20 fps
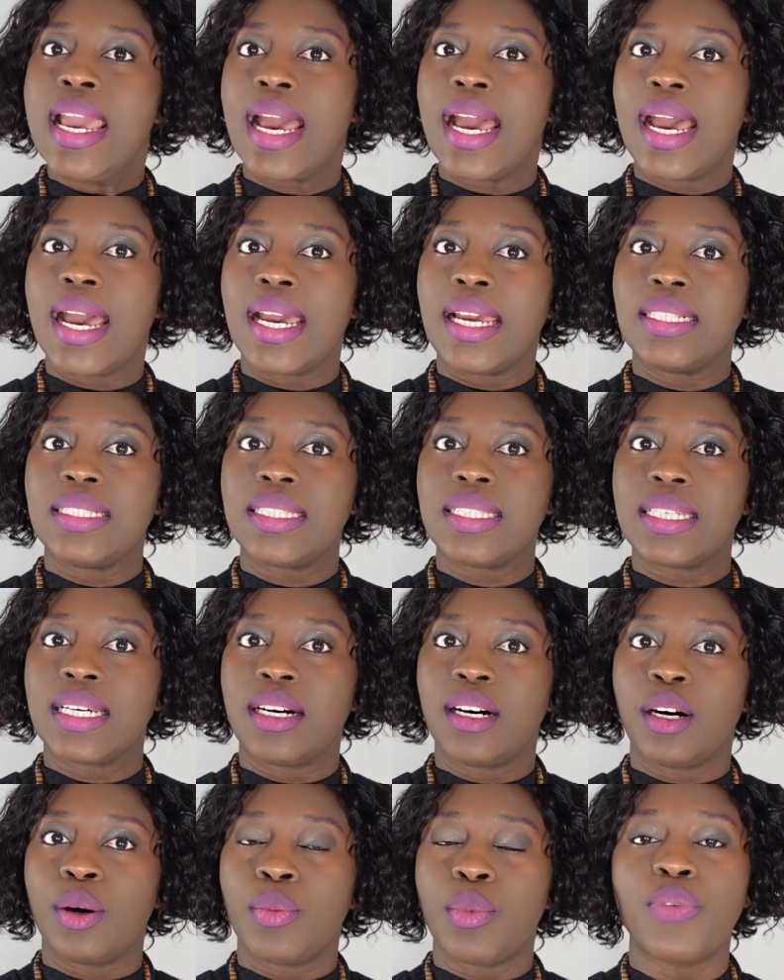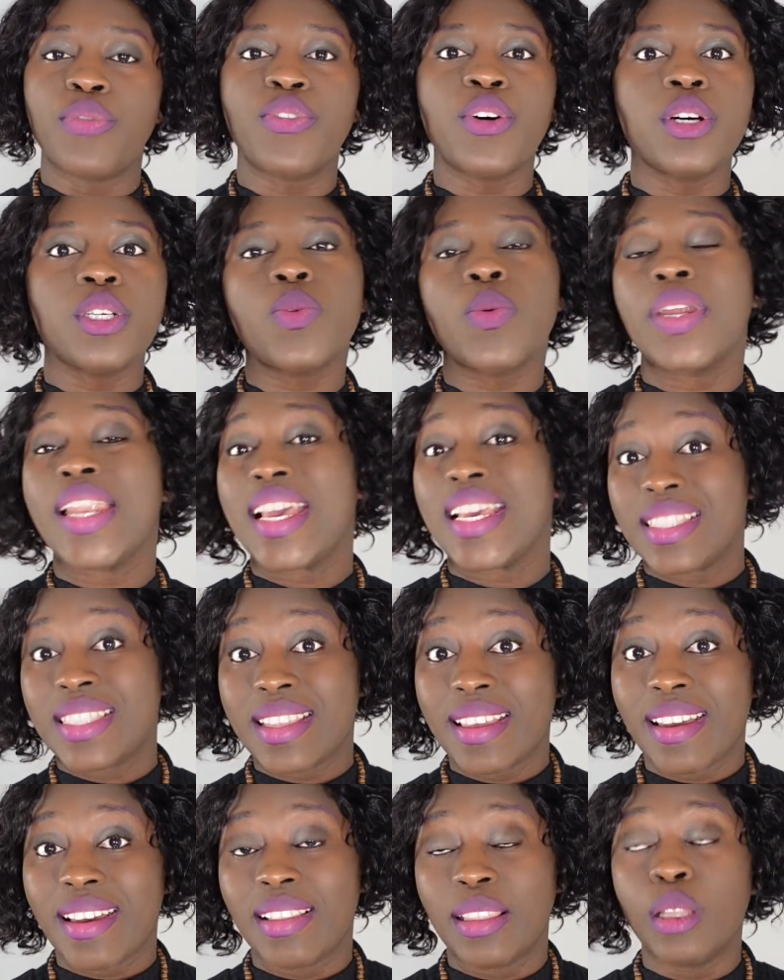And of course, when I
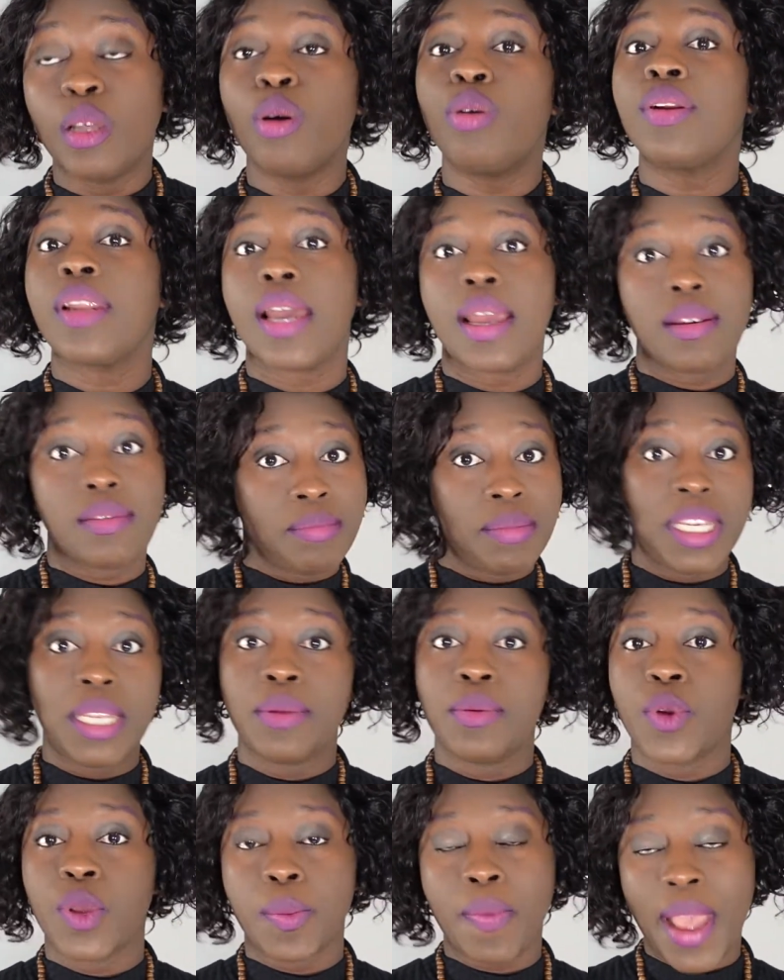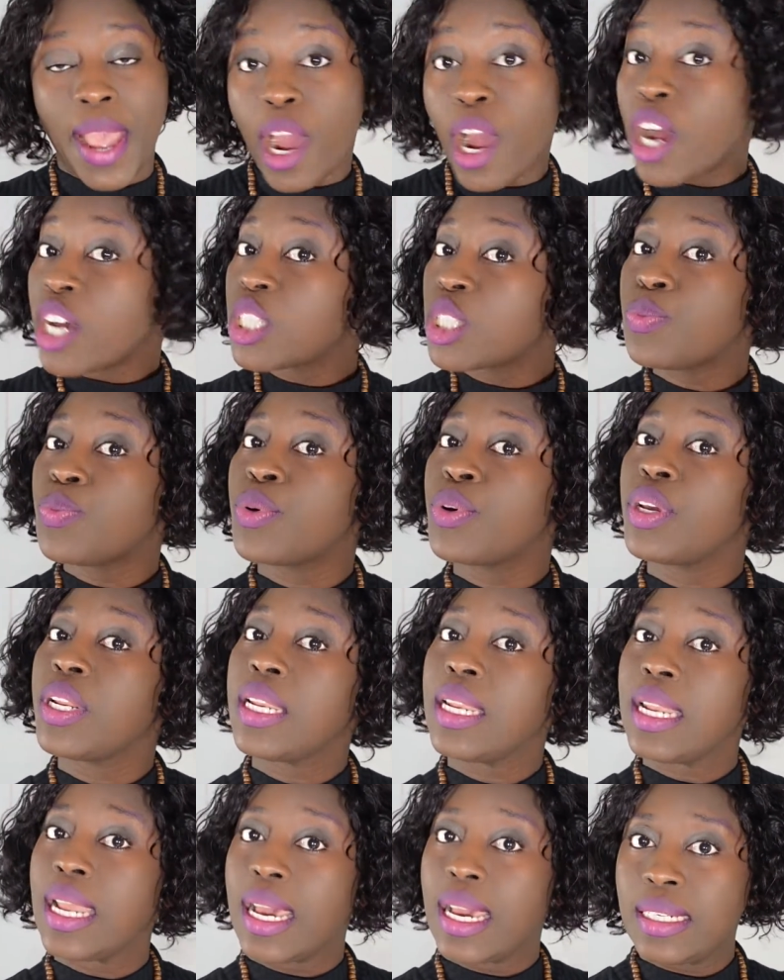say alone, I mean with my
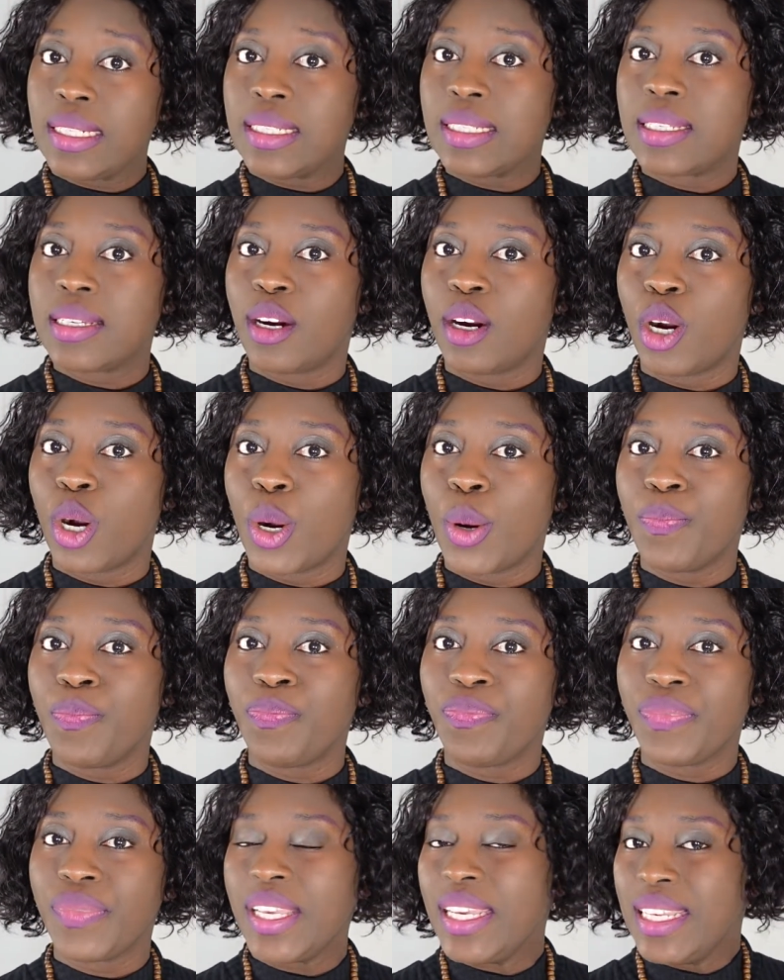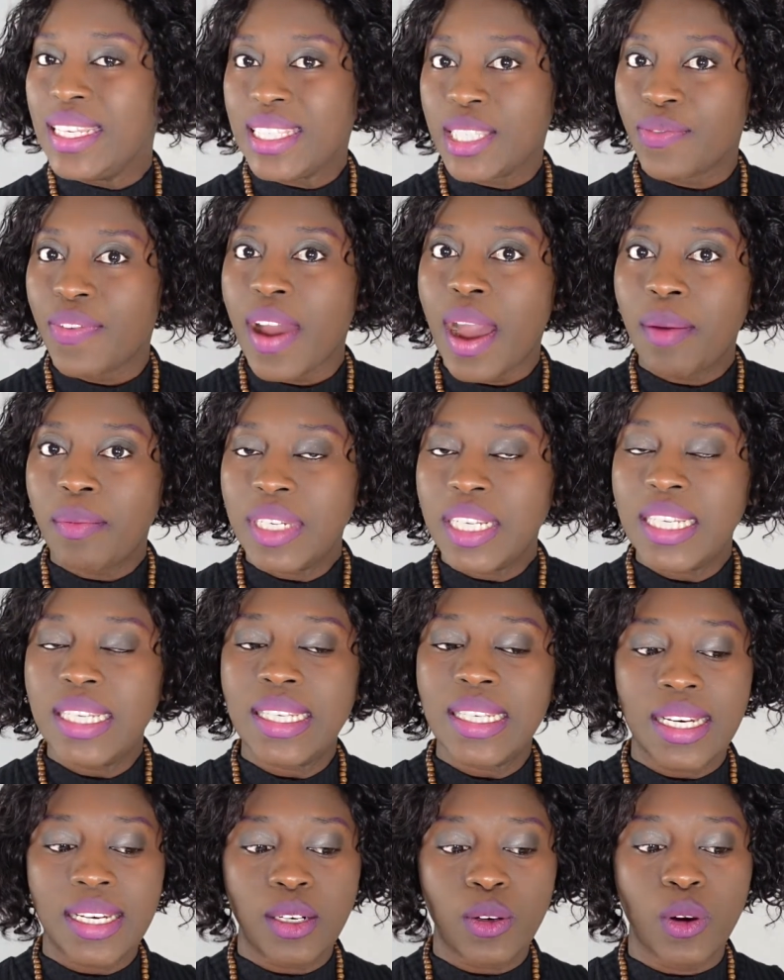husband and his
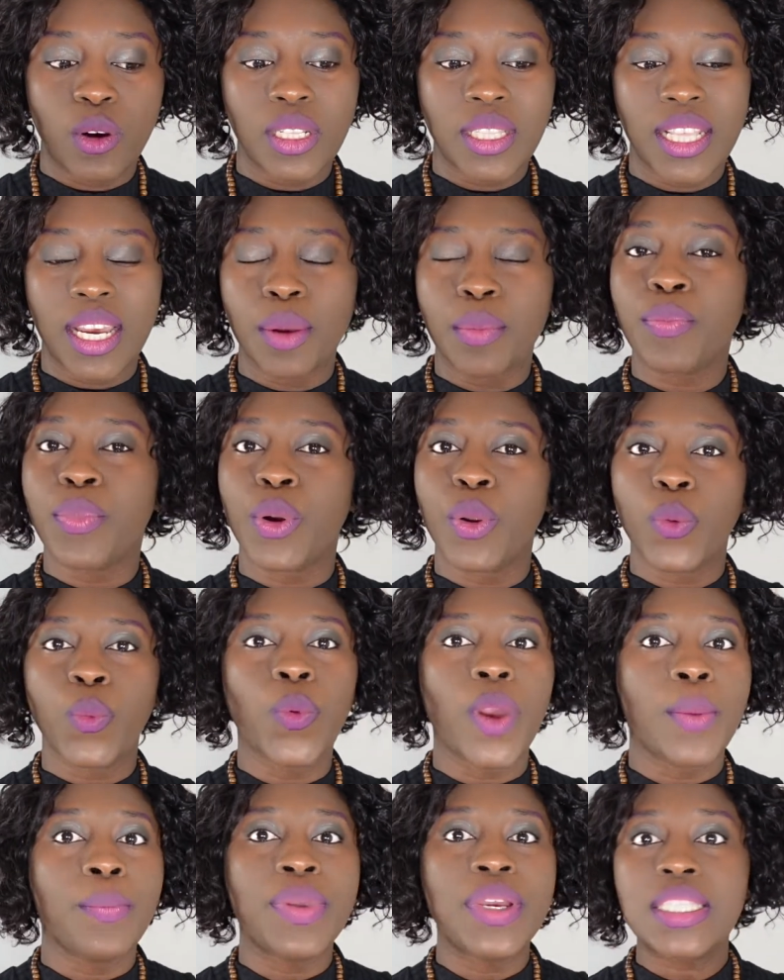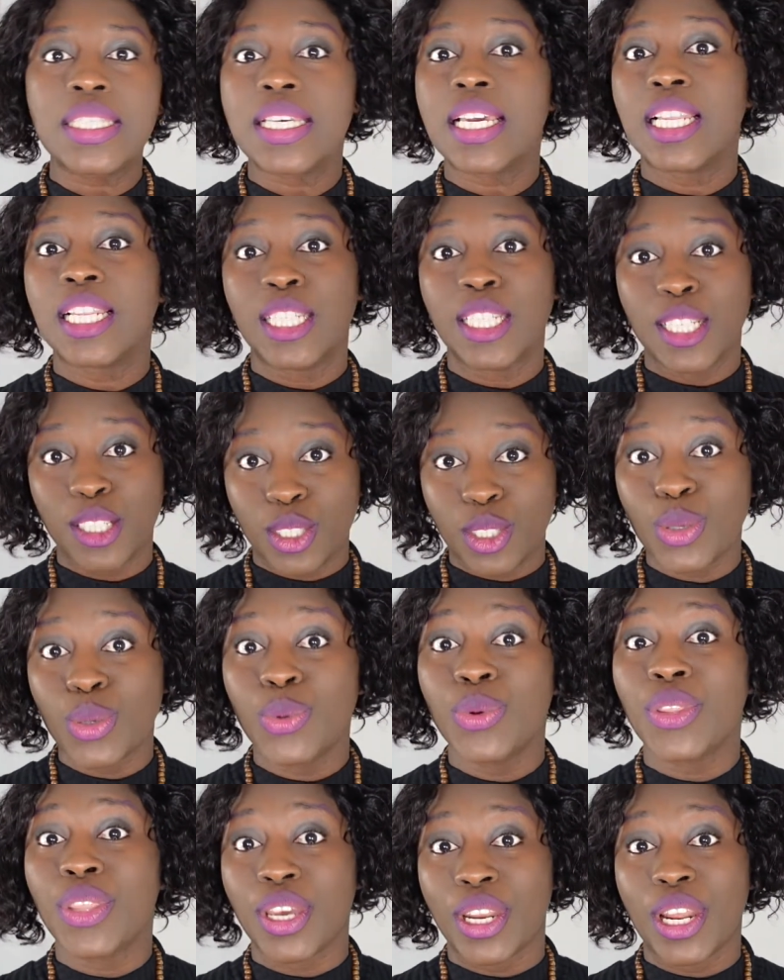family and all that, but we're basically the
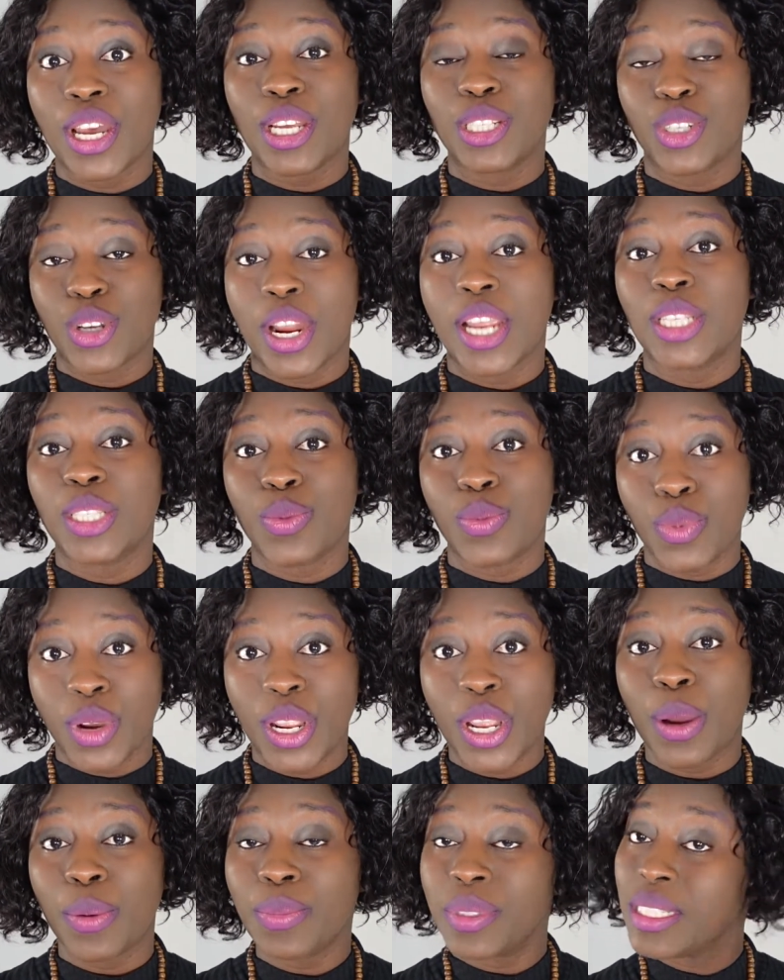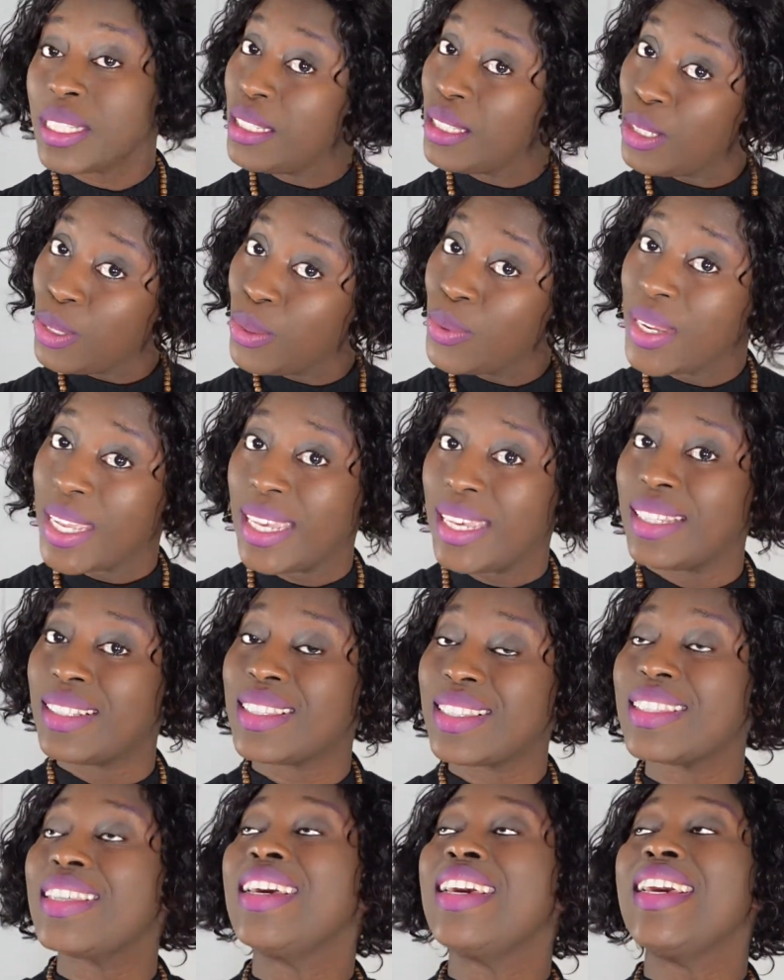two that are trying to bring up the two kids.